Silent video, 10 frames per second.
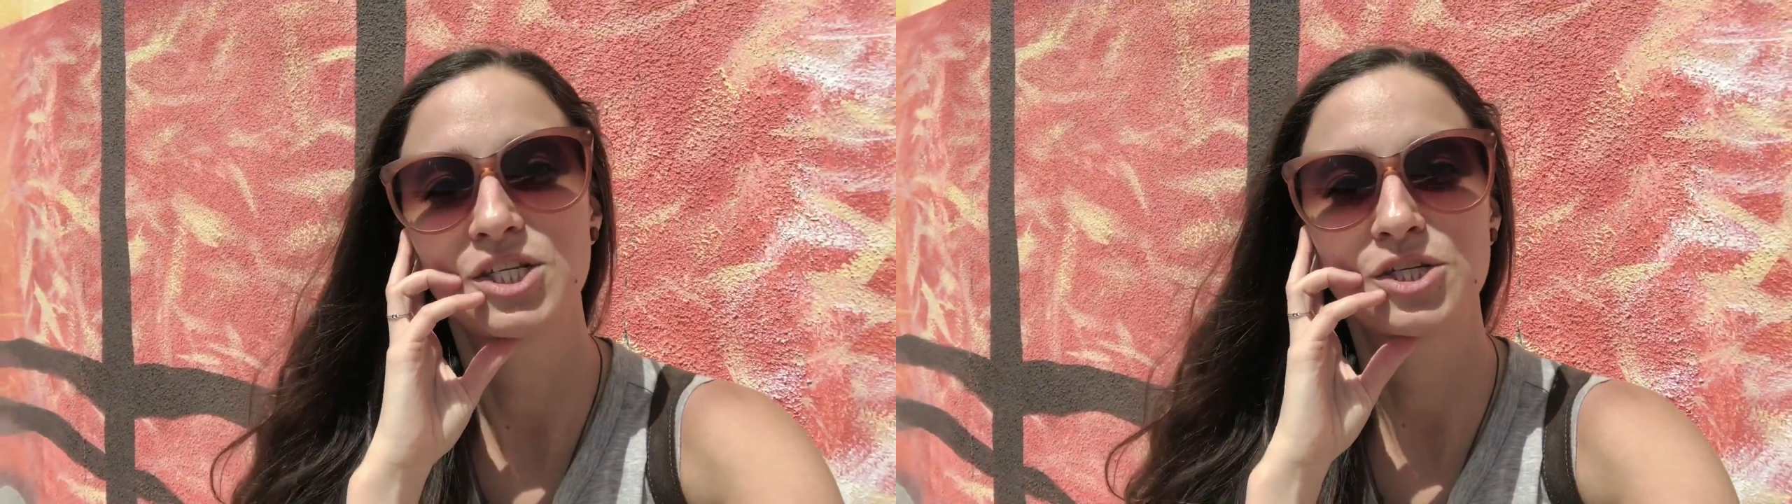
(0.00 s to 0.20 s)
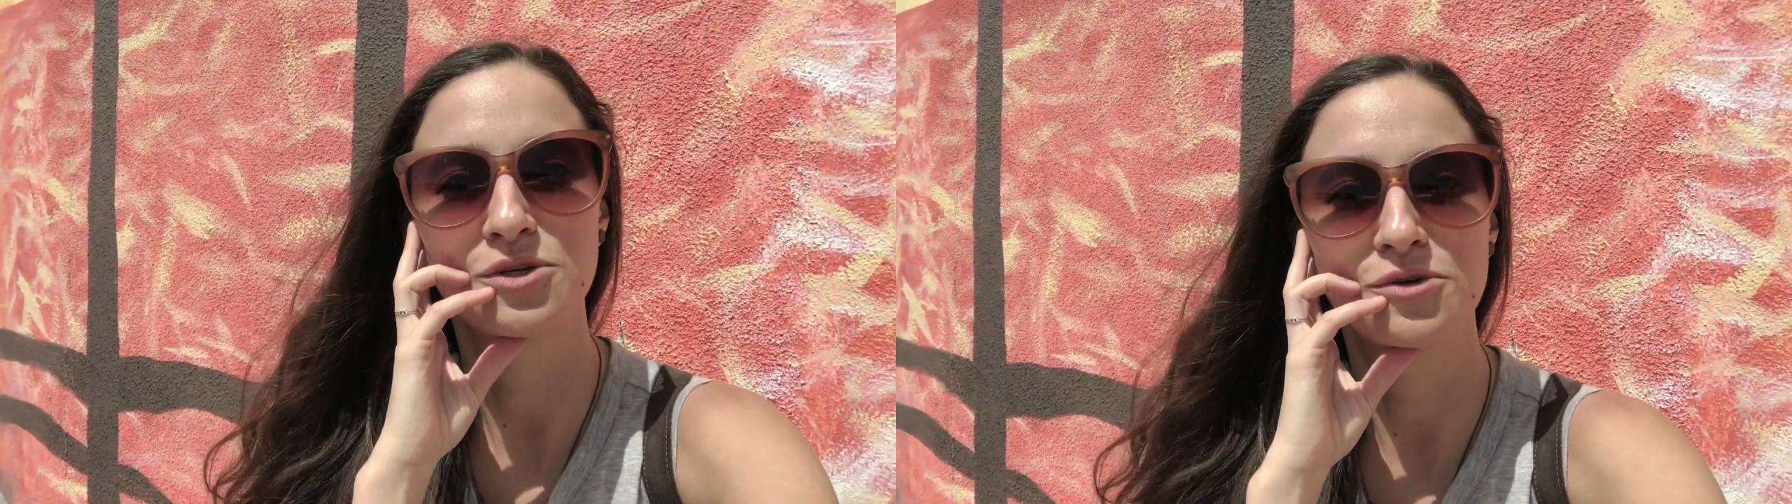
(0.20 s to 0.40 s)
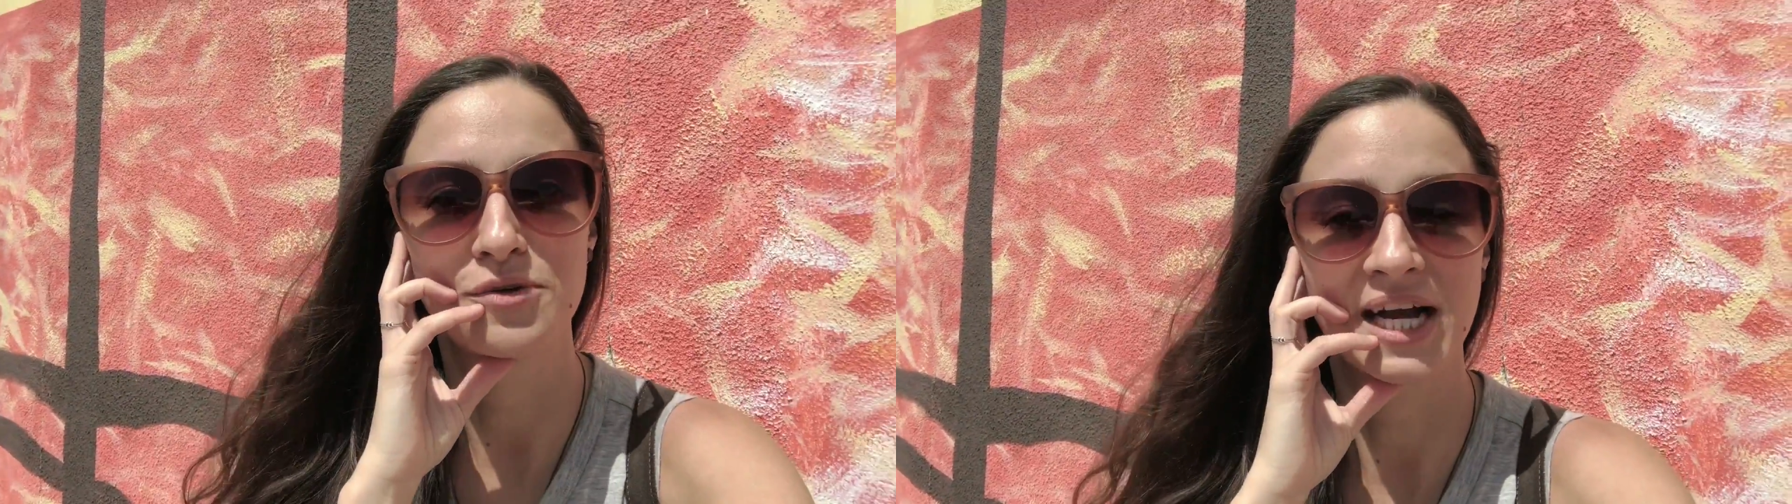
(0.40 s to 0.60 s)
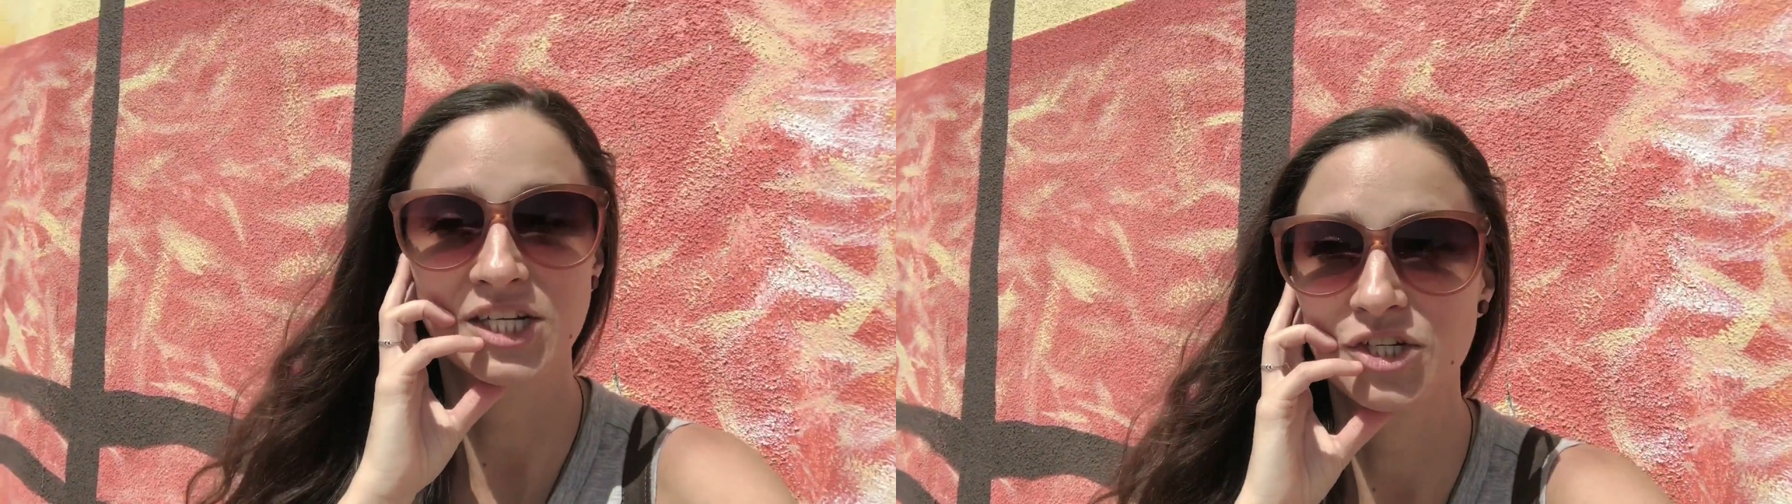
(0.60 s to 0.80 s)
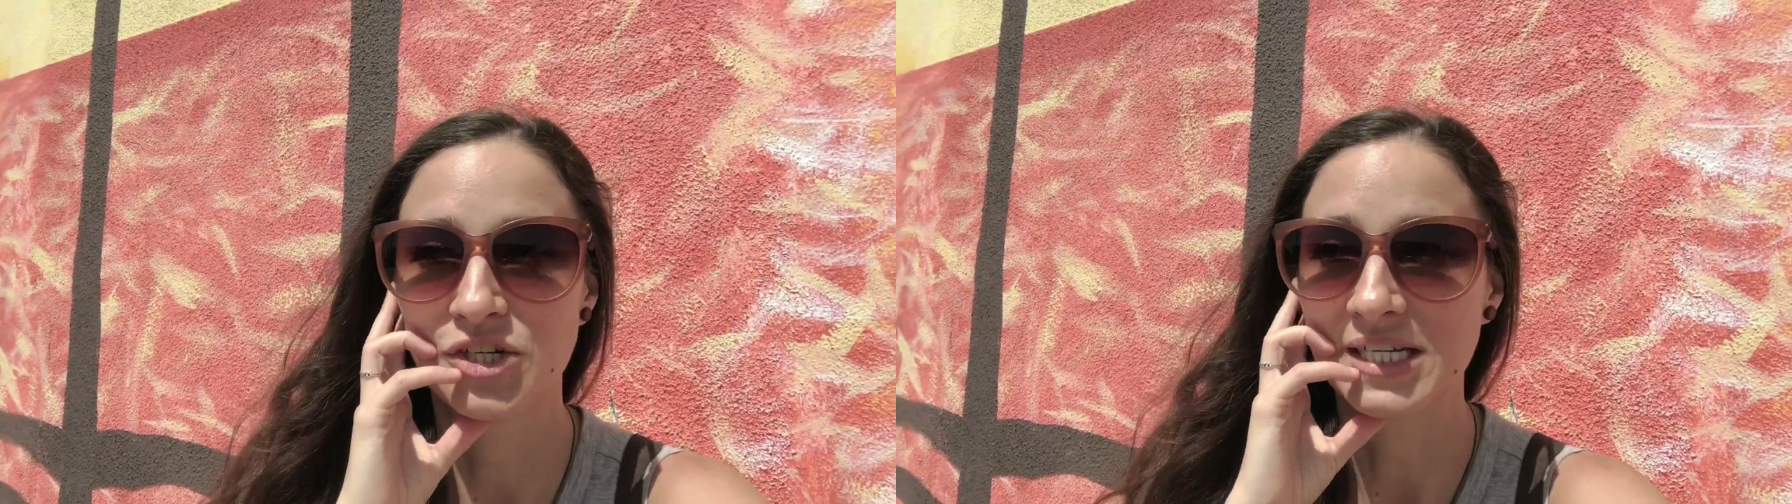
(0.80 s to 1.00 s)
to
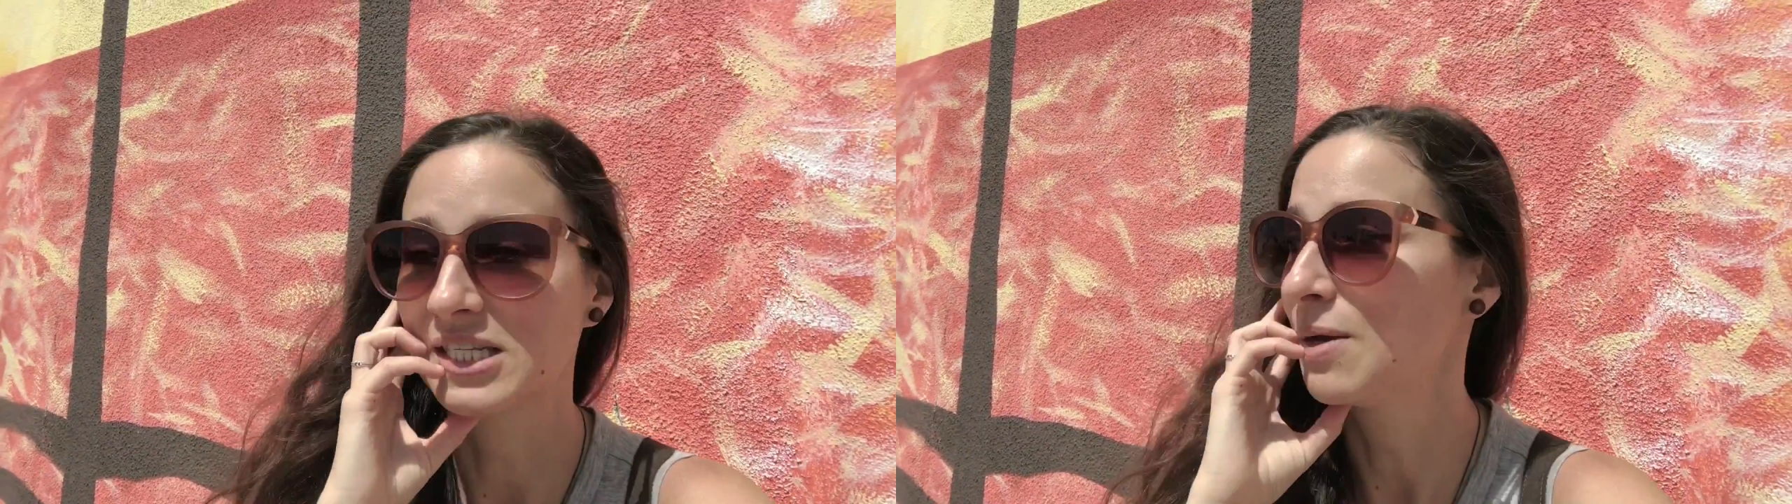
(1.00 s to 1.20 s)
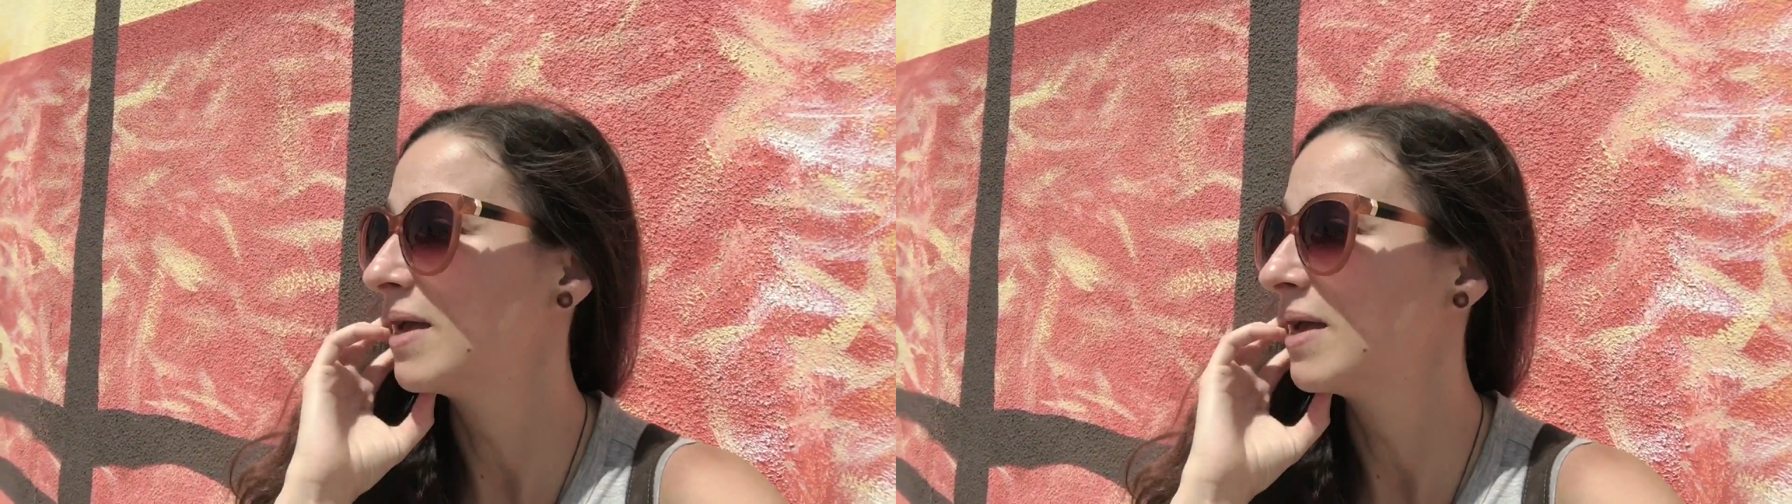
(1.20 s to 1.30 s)
actually drink some